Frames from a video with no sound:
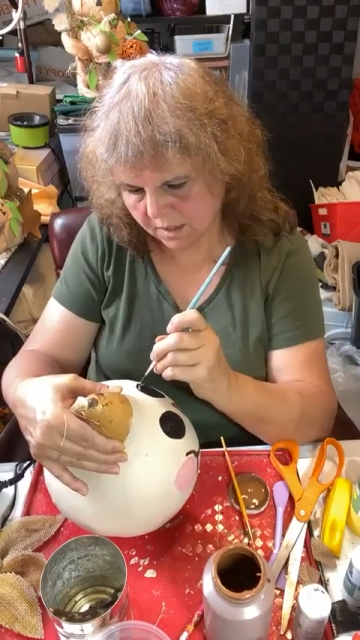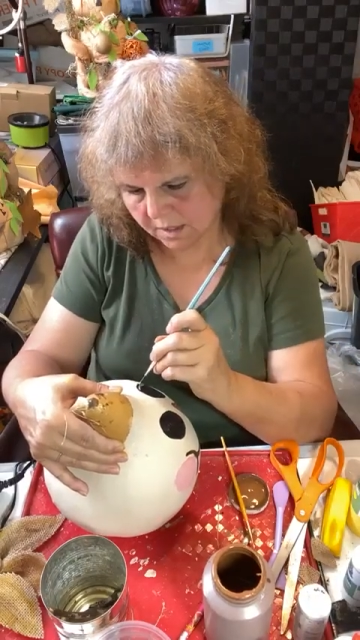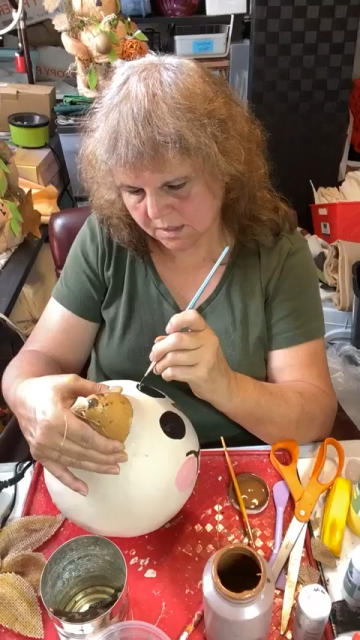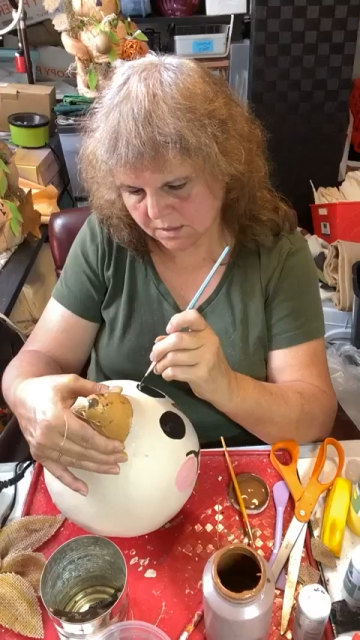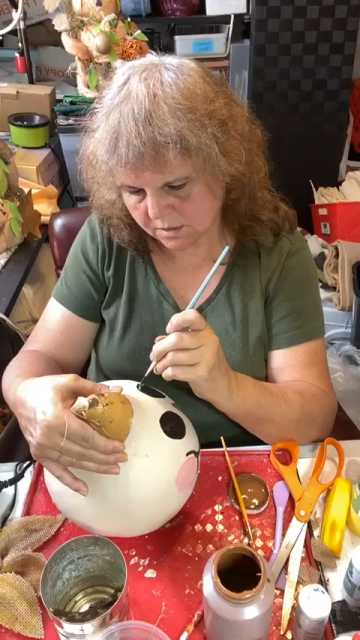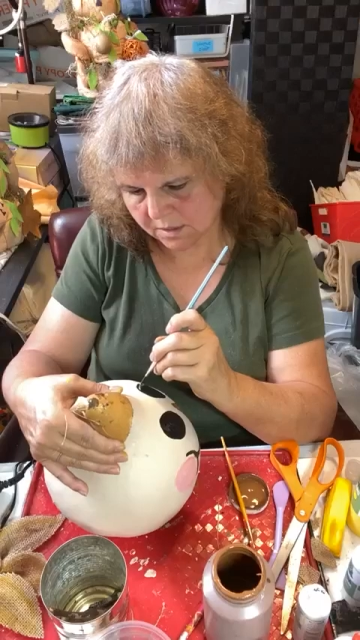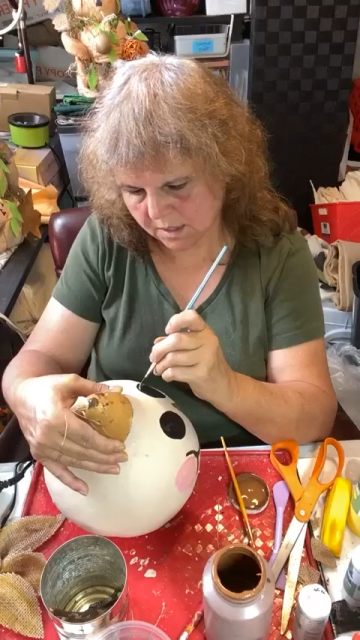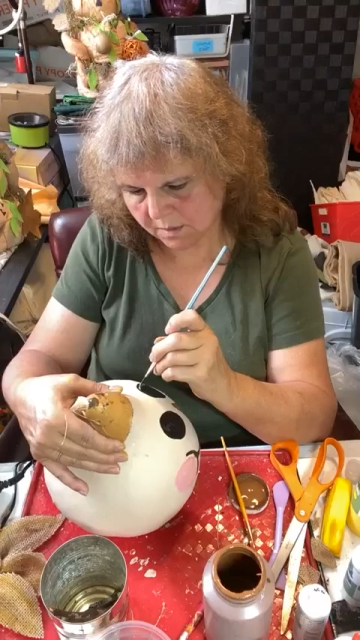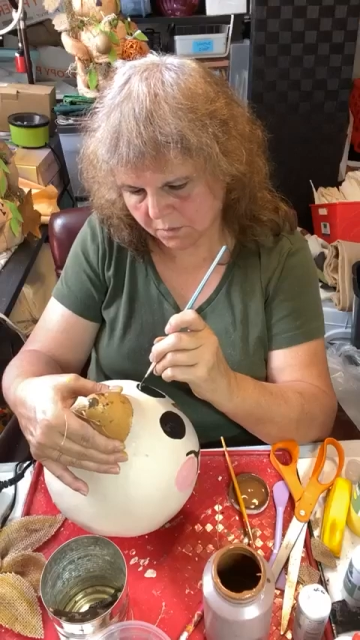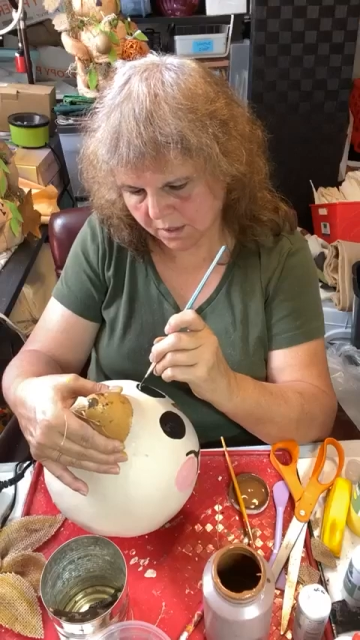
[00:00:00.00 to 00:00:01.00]
than I do the
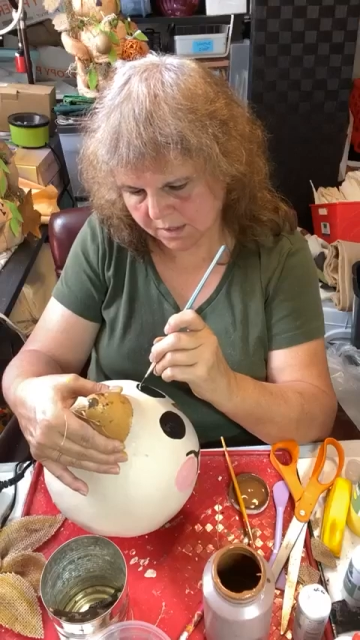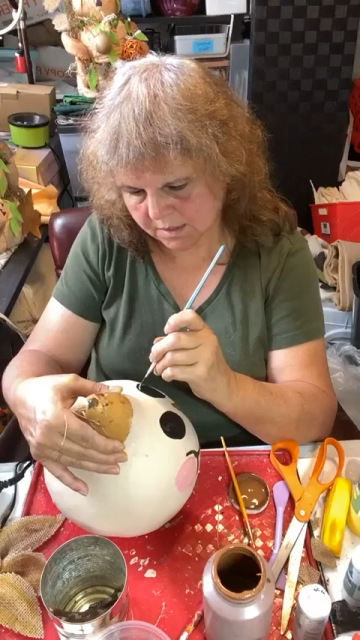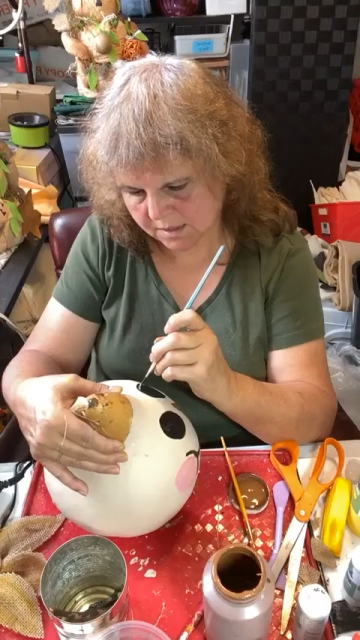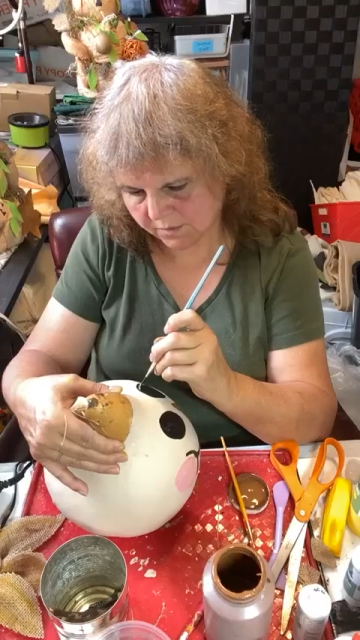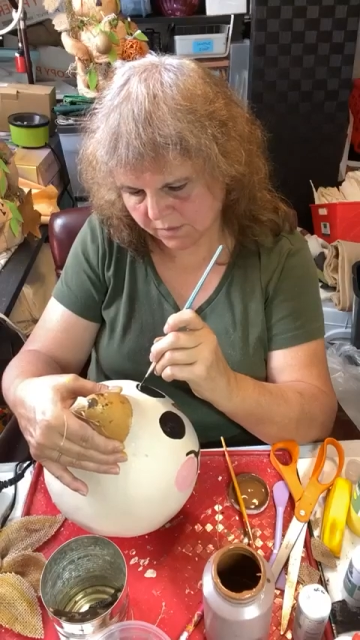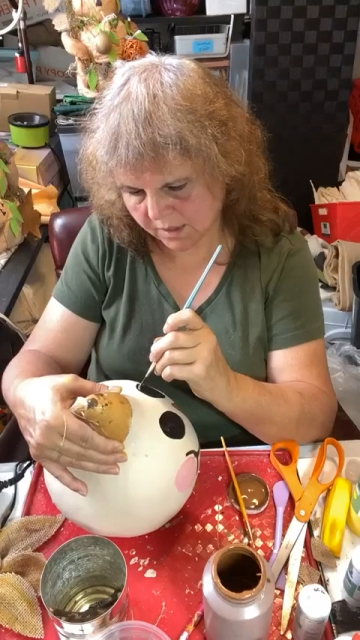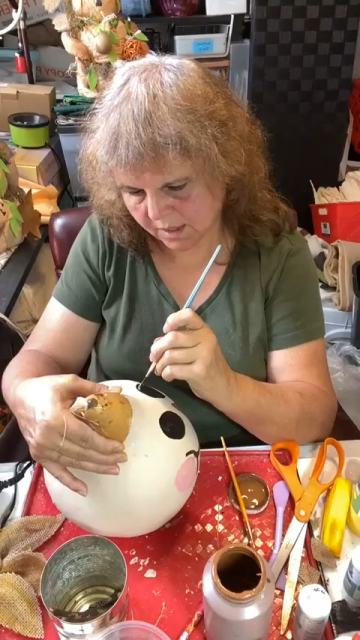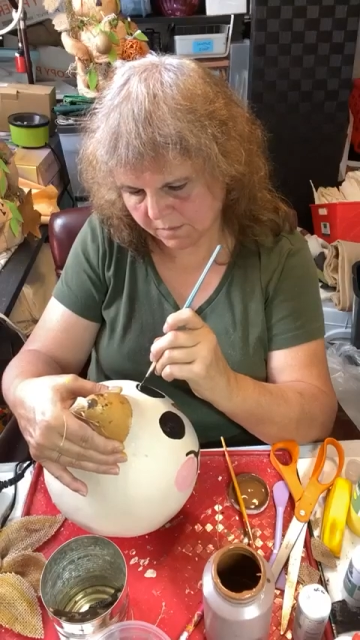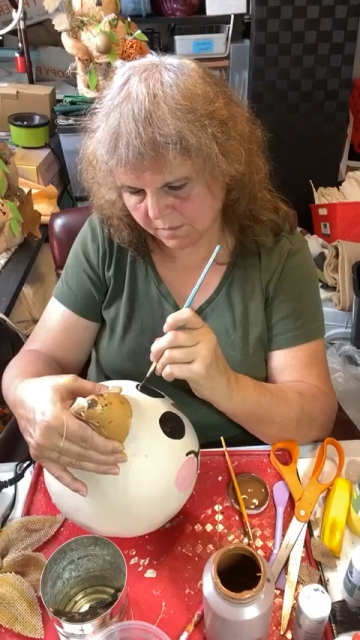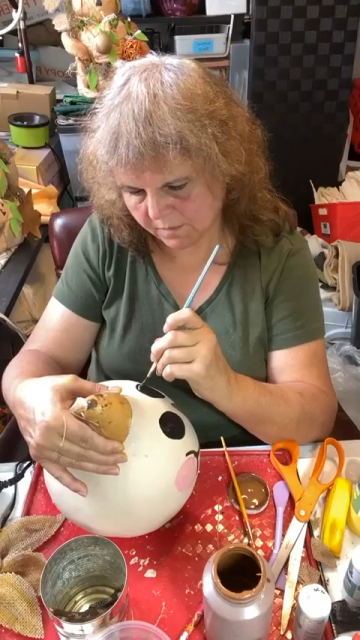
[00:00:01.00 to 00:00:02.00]
name brand stuff
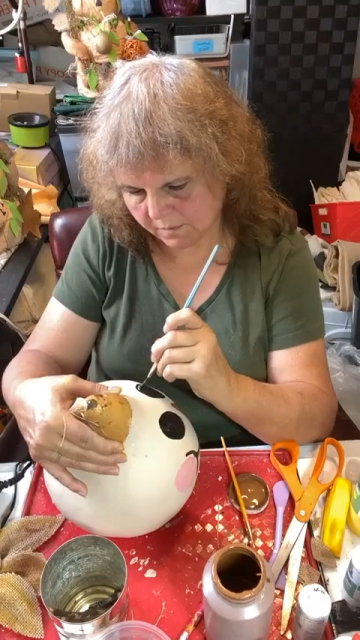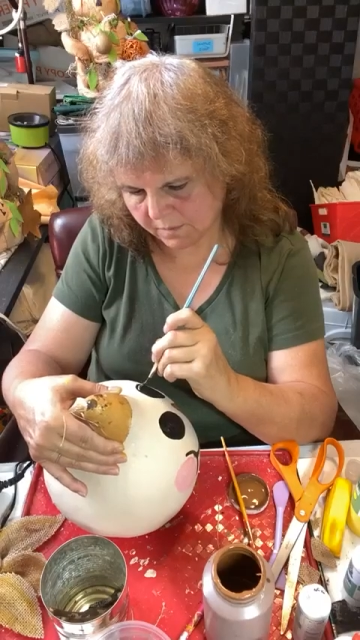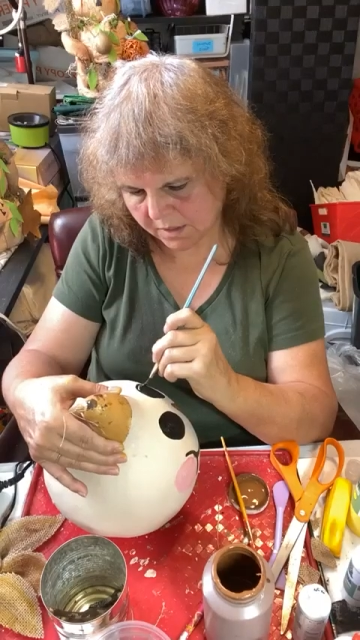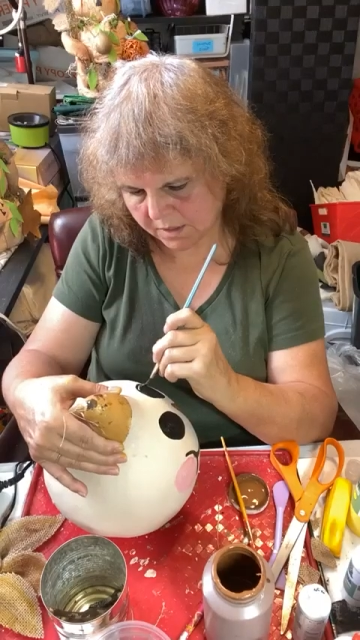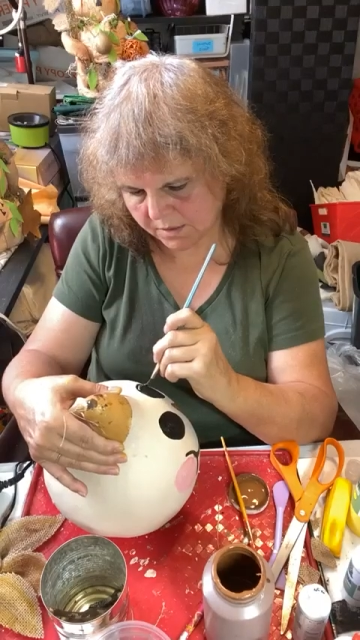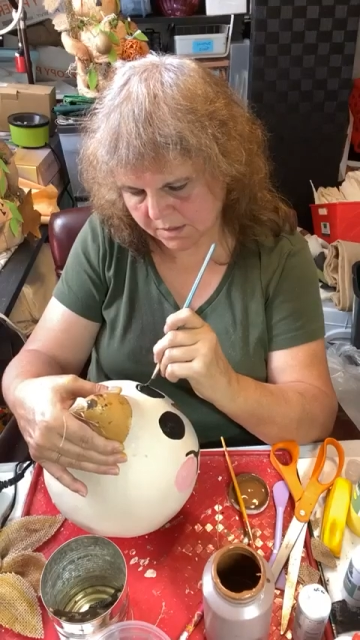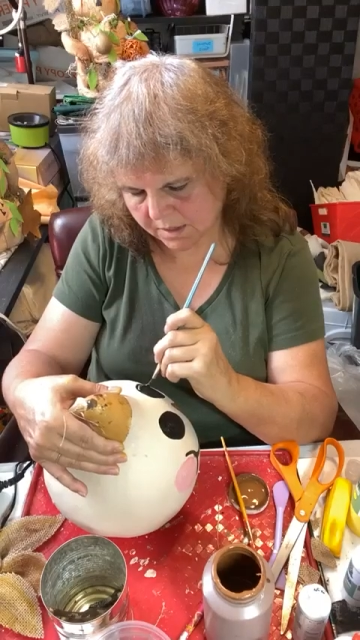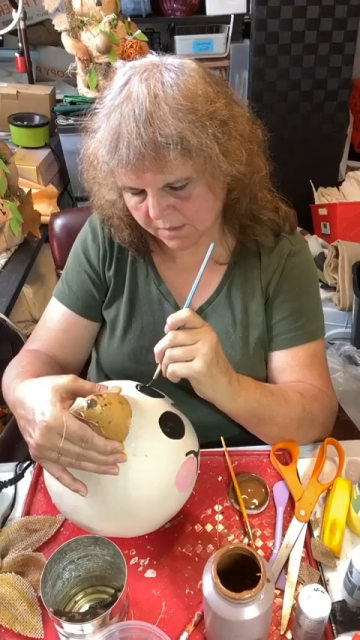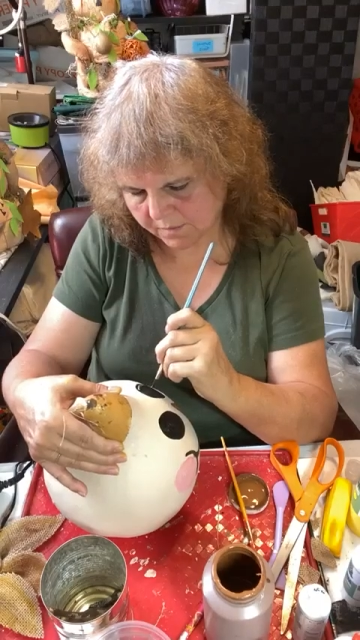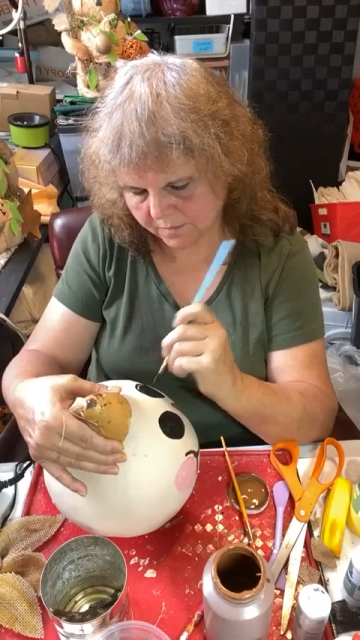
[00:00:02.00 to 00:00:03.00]
that I've been
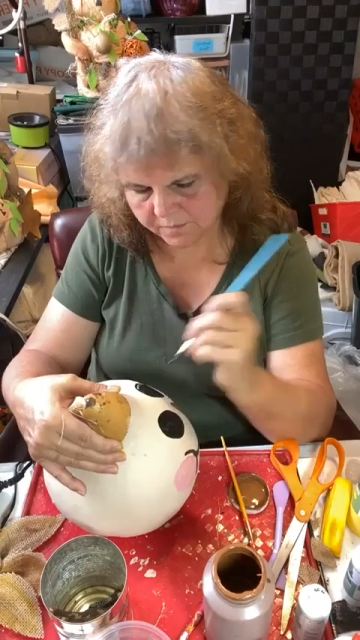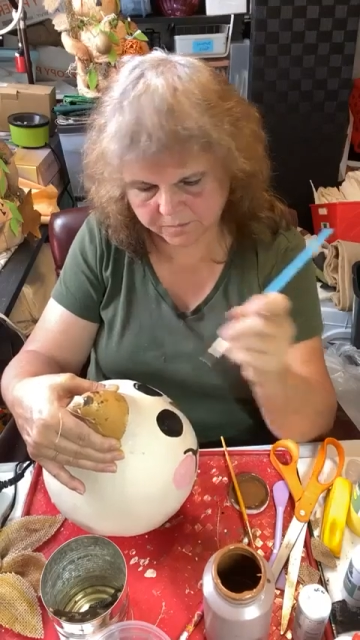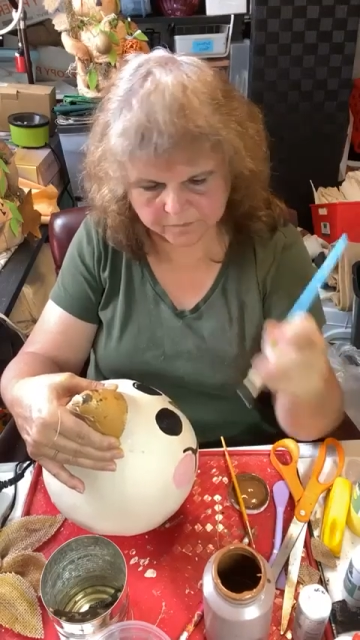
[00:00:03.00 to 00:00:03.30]
using.